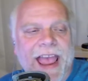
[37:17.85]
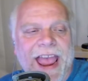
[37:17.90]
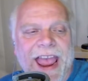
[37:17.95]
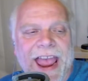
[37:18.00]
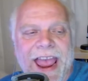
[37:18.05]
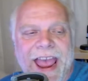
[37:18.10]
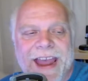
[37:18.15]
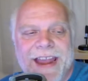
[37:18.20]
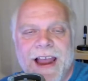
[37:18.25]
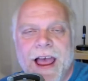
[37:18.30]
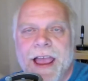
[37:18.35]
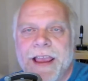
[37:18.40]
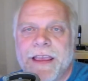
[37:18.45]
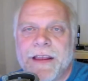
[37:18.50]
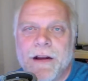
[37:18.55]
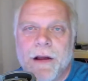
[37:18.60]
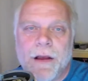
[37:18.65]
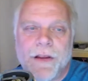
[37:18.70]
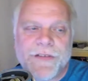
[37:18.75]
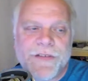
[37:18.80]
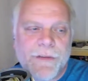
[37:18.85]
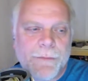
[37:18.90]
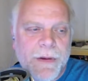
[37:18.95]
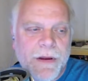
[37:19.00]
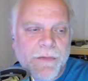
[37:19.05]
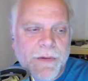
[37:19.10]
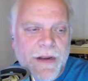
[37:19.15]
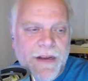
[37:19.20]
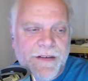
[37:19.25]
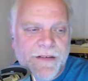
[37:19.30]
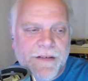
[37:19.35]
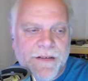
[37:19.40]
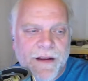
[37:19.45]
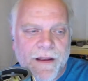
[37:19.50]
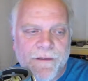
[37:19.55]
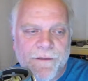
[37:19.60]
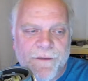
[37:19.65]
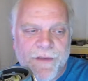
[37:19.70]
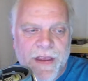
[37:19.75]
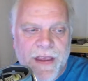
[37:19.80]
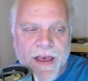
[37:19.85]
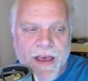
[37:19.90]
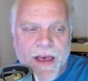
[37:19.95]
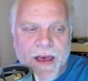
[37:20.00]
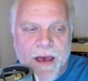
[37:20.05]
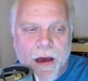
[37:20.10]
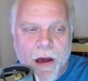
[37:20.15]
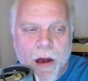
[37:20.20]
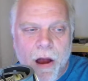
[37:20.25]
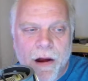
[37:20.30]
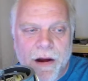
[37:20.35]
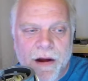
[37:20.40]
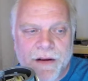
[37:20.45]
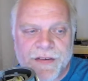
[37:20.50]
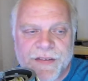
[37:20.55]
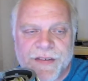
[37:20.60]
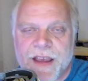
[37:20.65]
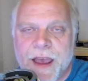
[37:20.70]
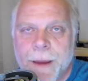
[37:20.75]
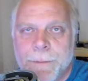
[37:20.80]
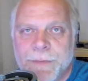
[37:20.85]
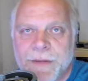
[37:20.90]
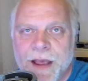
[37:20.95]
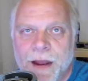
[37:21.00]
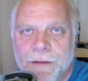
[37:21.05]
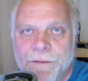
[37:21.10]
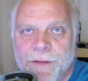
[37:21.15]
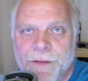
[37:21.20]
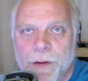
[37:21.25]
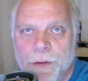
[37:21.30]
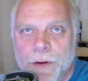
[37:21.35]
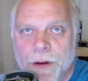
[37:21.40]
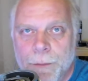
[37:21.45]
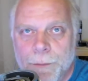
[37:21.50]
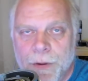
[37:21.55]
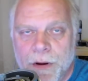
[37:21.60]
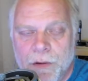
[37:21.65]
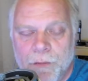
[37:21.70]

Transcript: And I can also be reached via our Skype telephone number,